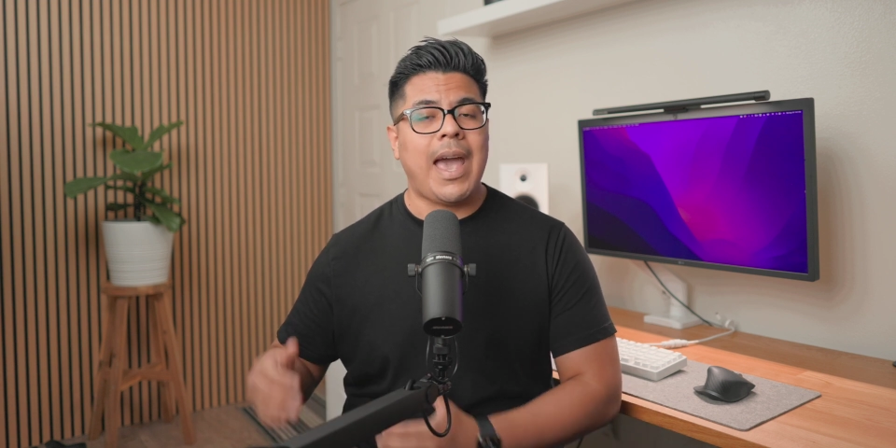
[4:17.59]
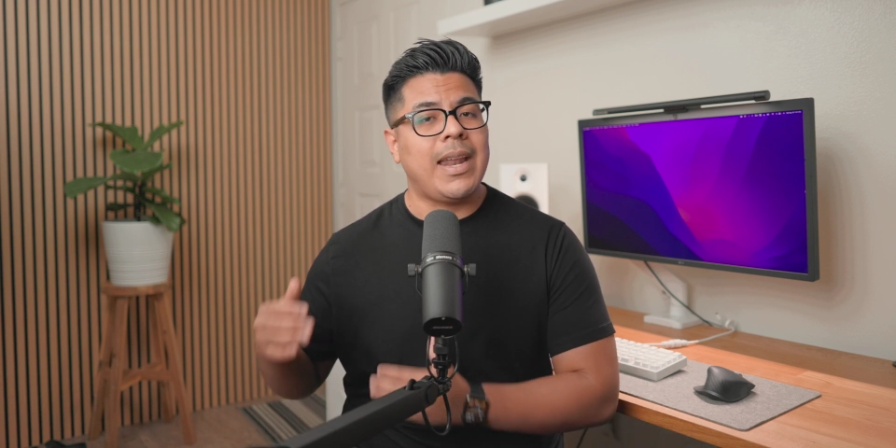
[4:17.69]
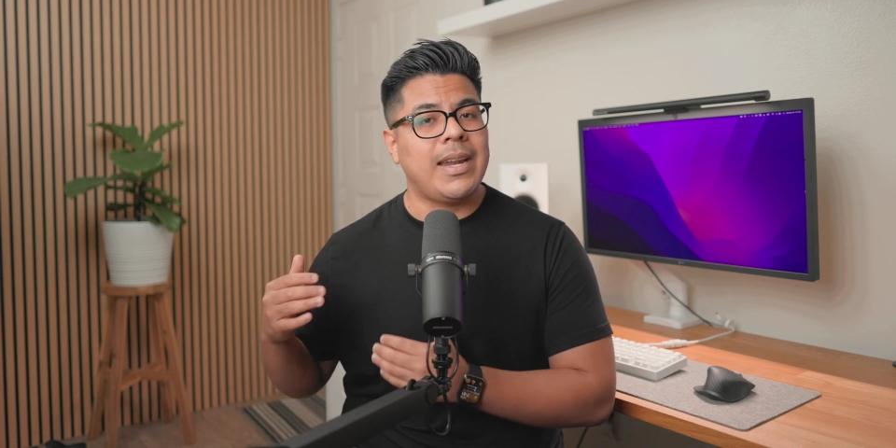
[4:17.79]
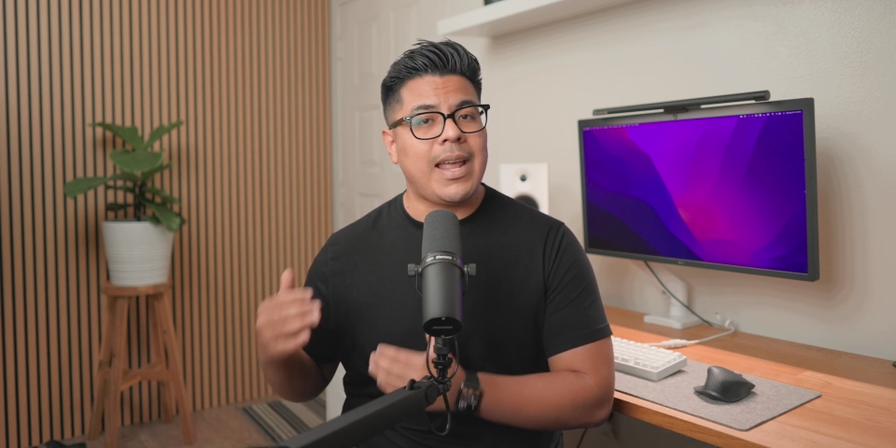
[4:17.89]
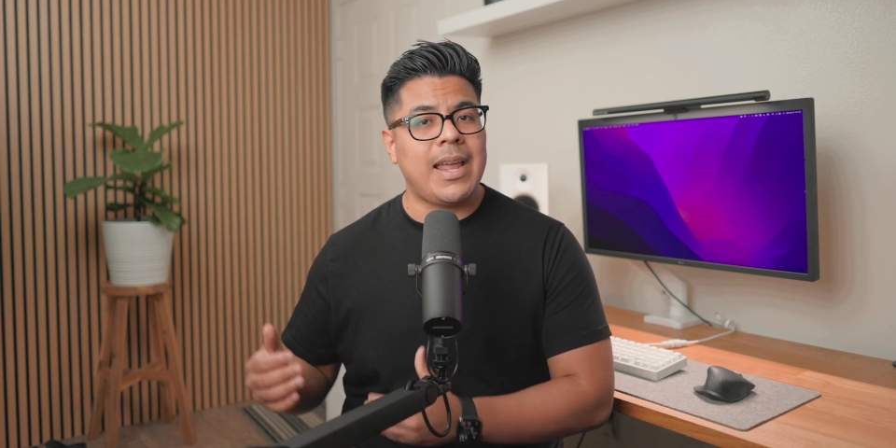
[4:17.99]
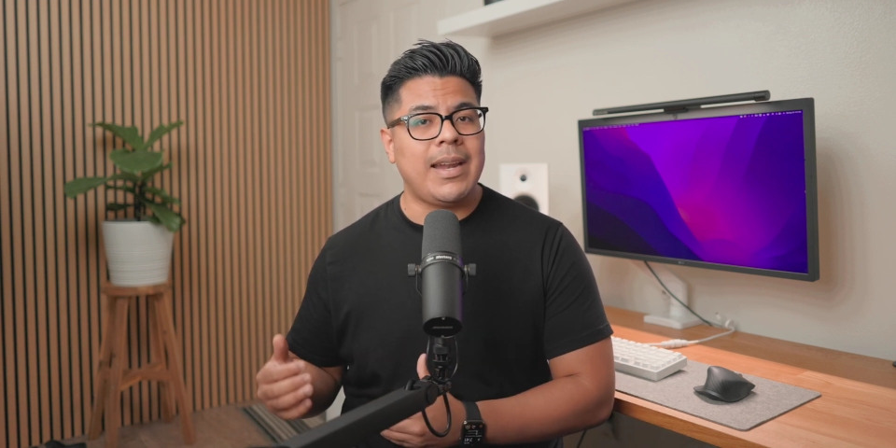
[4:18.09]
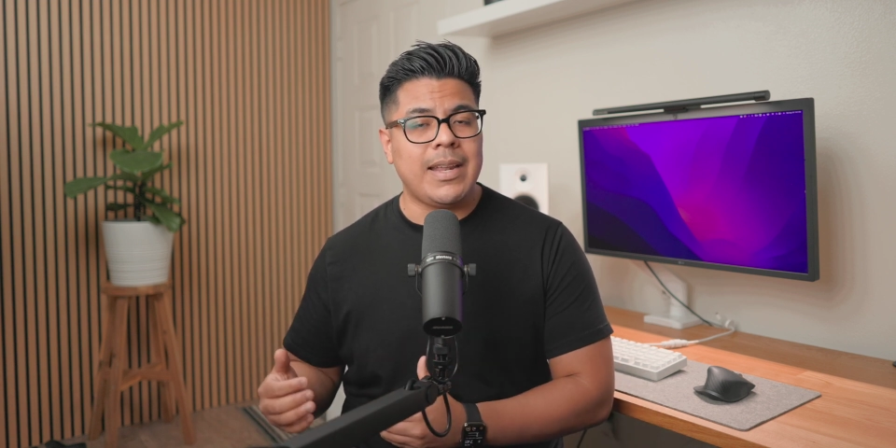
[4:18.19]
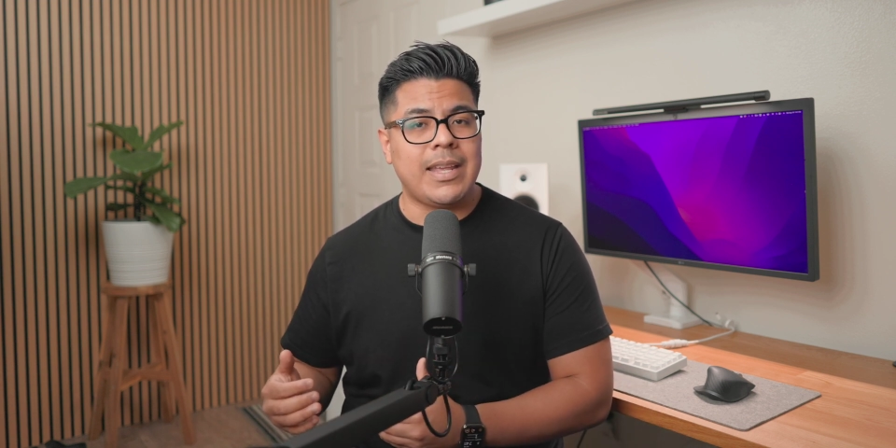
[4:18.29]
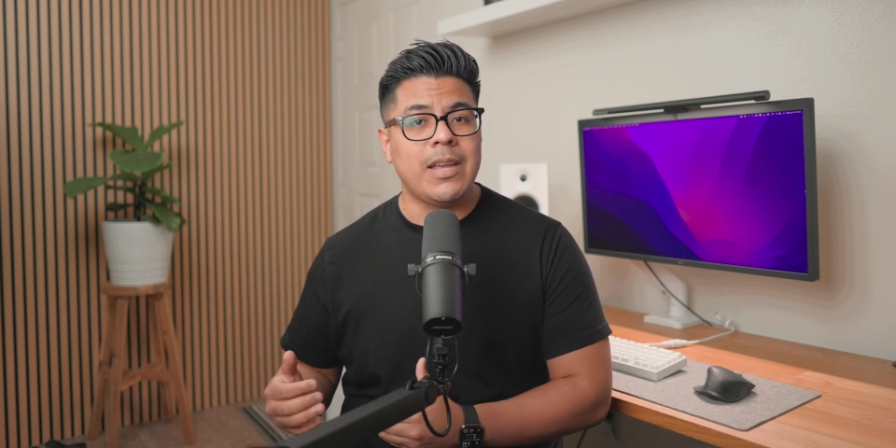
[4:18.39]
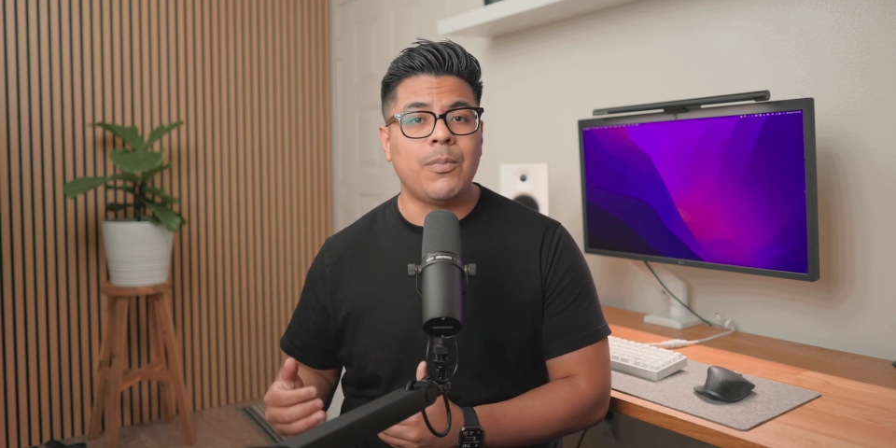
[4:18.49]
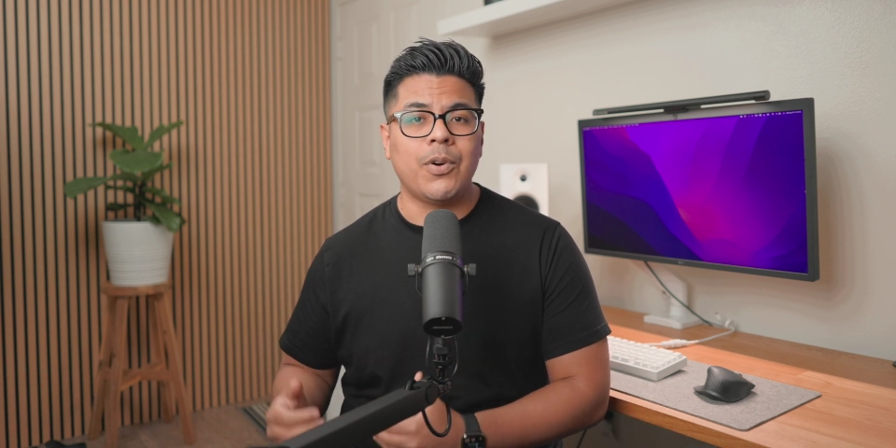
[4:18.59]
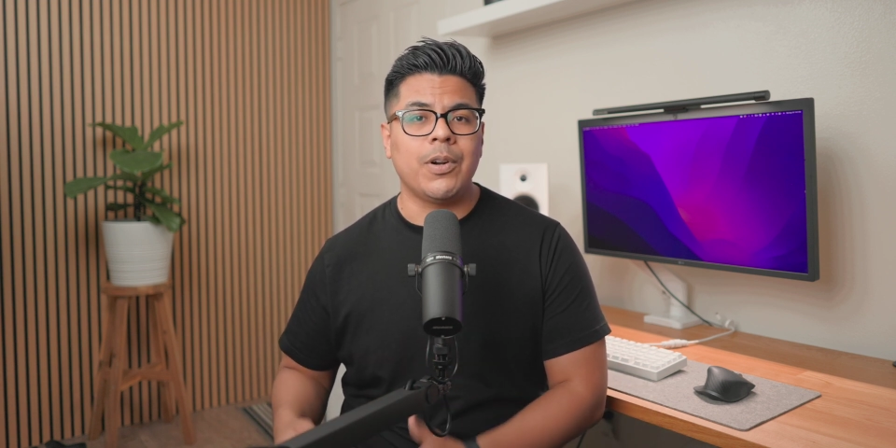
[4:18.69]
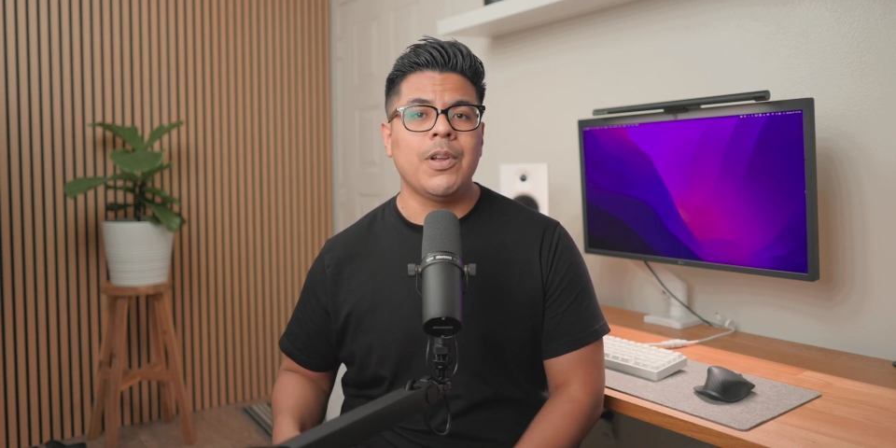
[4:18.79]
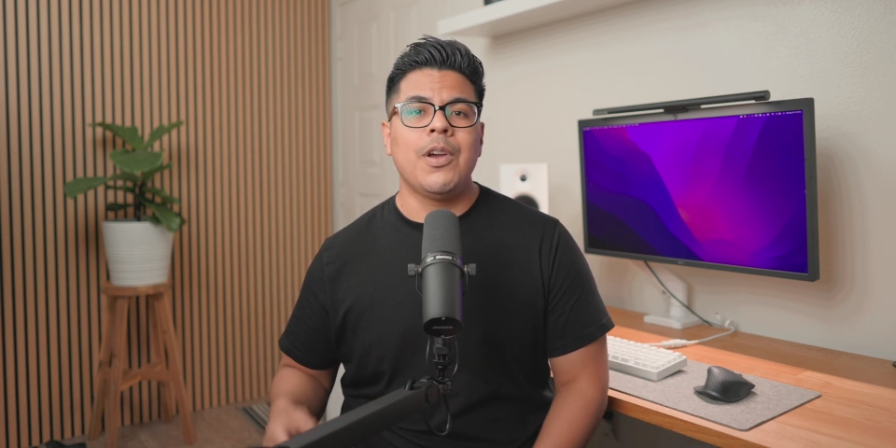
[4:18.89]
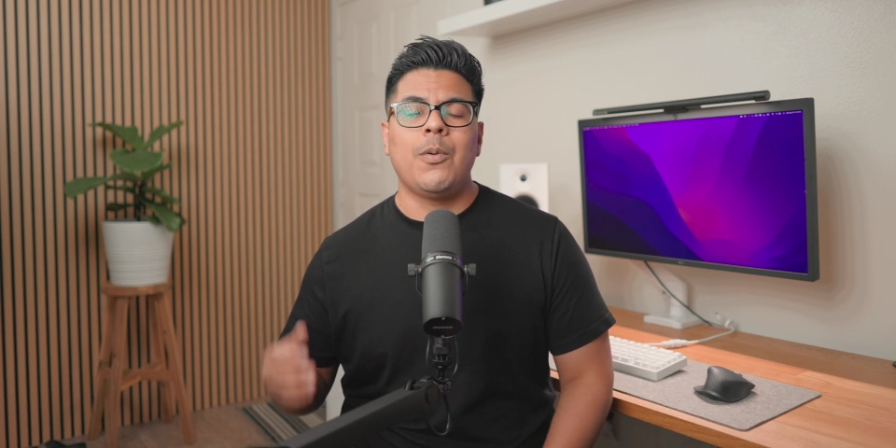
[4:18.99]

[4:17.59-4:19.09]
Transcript: and an editing keyboard